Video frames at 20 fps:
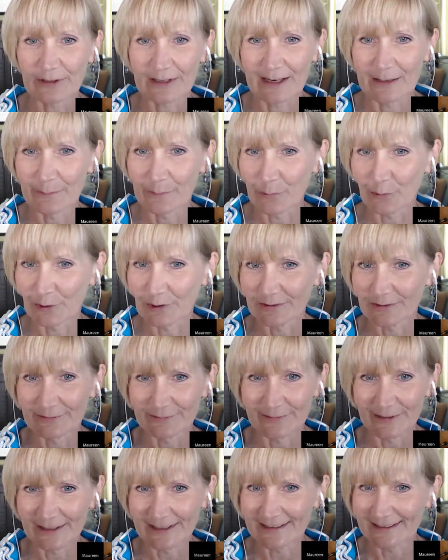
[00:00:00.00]
on board,
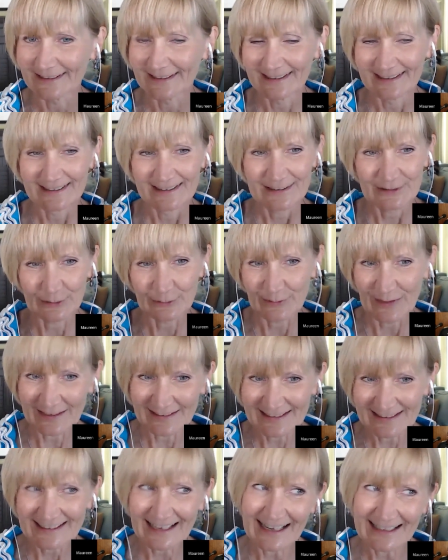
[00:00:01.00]
right? So then
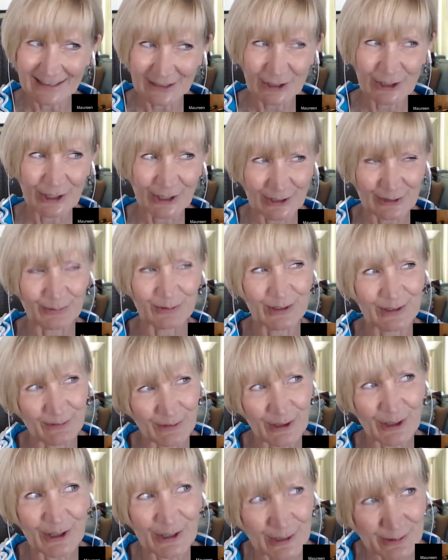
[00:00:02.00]
deciding to charge was even
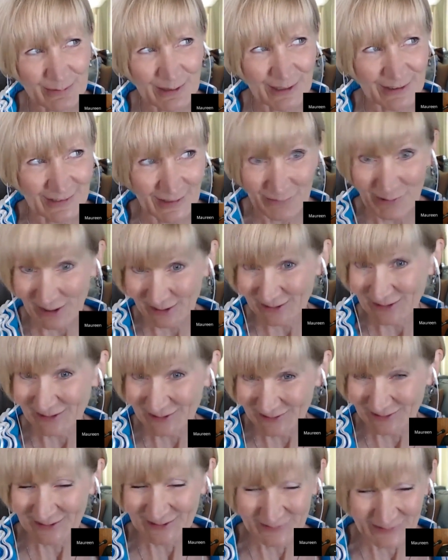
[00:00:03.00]
harder because I wanted to
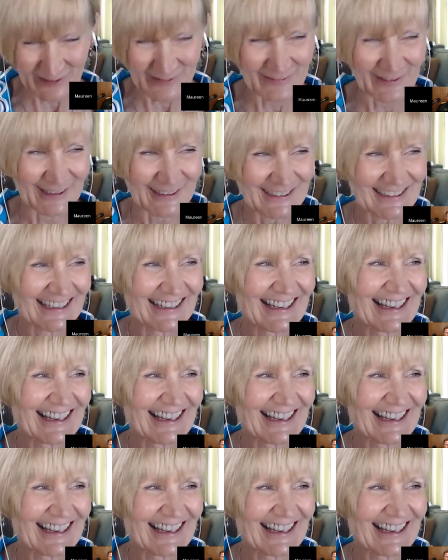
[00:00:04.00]
do this very much.